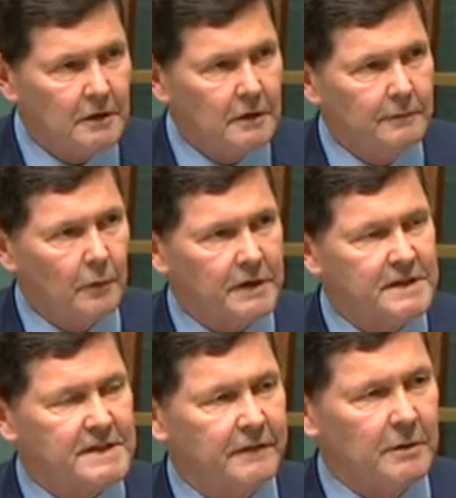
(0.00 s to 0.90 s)

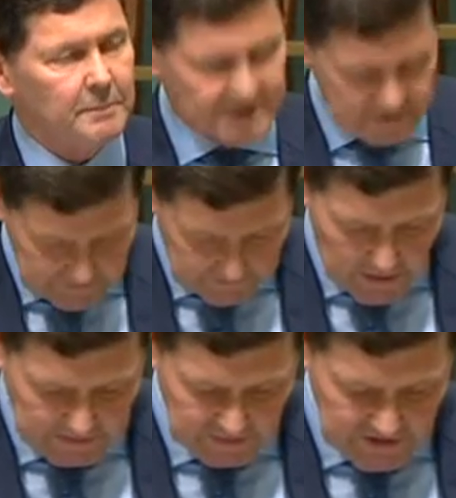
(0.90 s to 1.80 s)
47% of
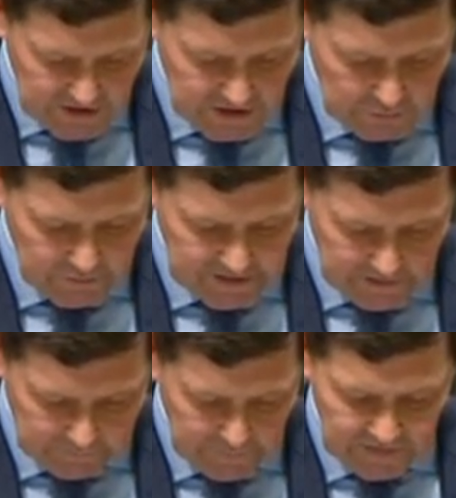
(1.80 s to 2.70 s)
my constituents
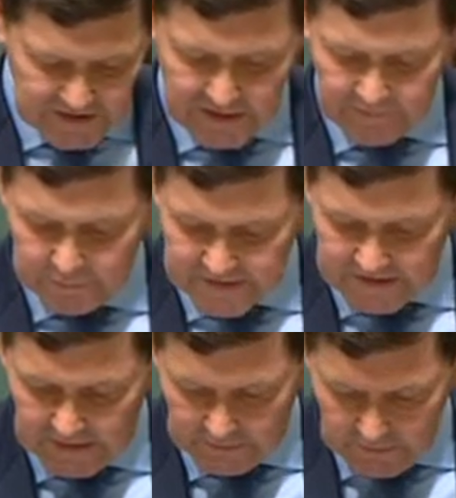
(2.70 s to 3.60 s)
and
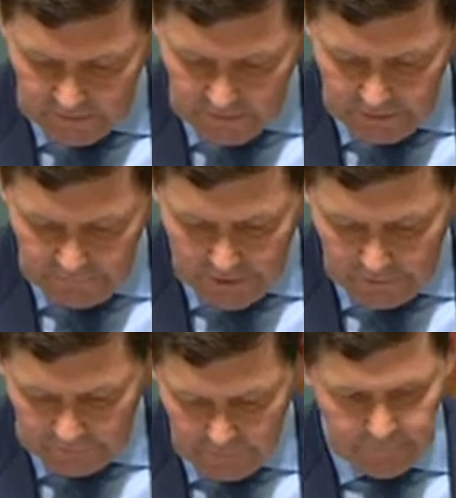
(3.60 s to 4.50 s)
57% of
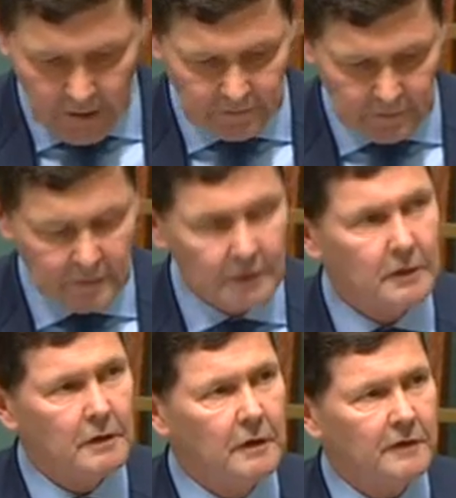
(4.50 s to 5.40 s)
those who voted
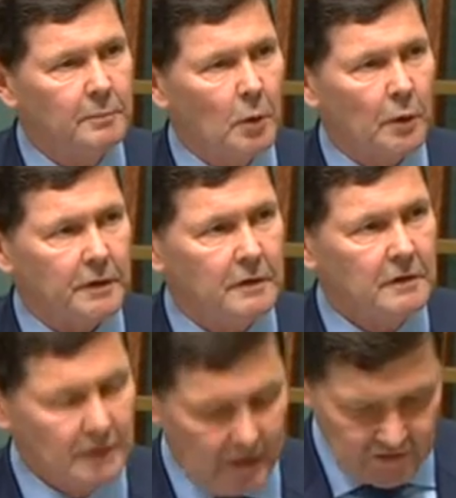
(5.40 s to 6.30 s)
supported
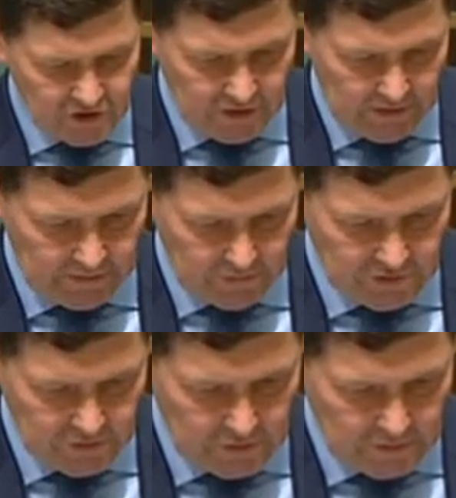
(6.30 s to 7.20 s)
a
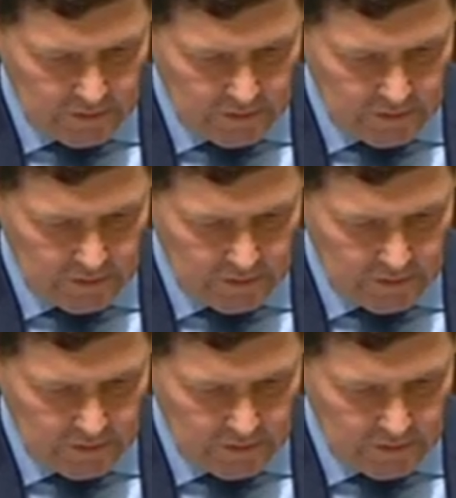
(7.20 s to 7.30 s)
change.